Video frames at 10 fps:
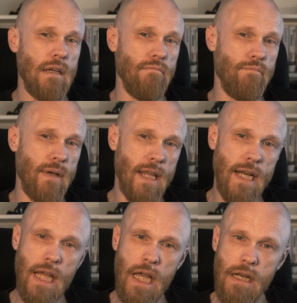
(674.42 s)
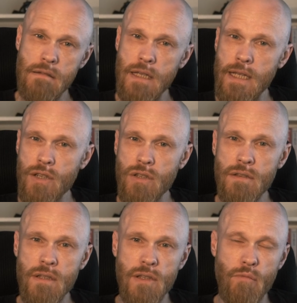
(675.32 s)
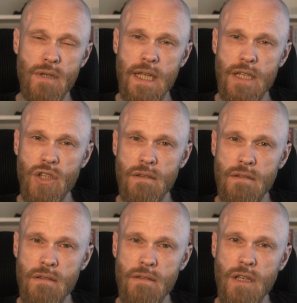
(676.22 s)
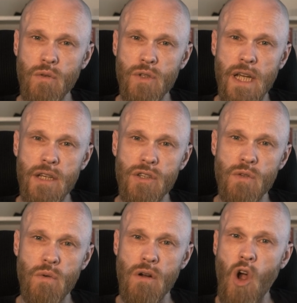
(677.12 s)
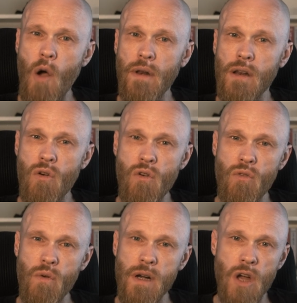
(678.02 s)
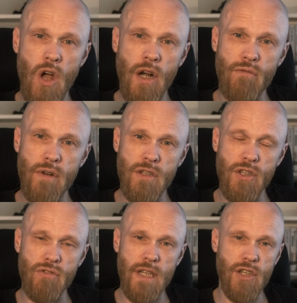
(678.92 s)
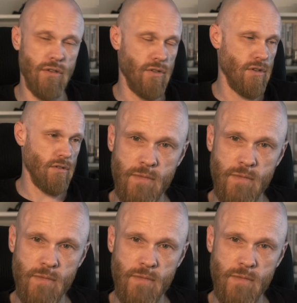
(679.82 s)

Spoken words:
but then again, additions, interpretations, and subtle changes were common in oral and early written traditions.